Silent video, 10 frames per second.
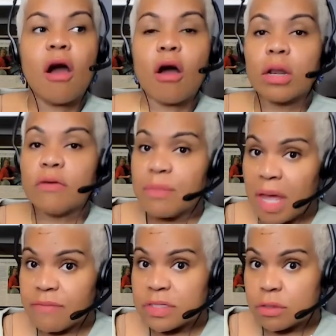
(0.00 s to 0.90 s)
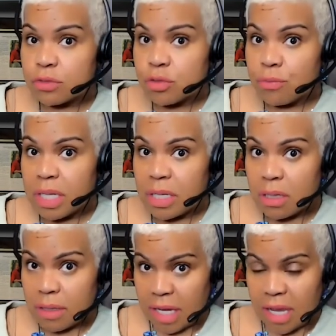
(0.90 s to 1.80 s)
All of them have a social
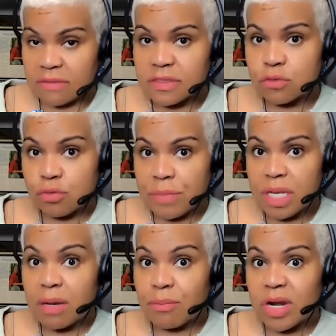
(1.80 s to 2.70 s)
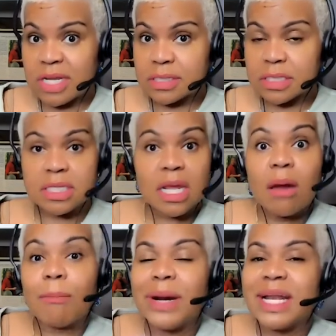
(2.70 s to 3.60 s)
media. They have social media presence,
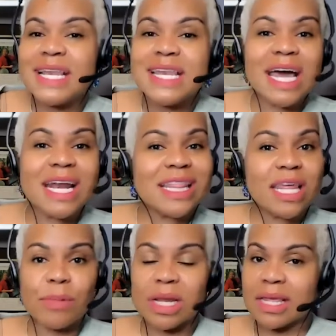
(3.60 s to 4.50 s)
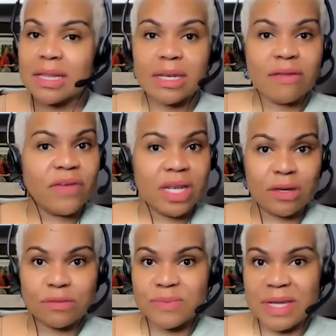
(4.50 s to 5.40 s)
but none of them are killing the
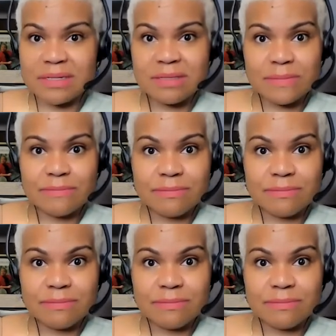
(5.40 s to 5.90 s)
video space.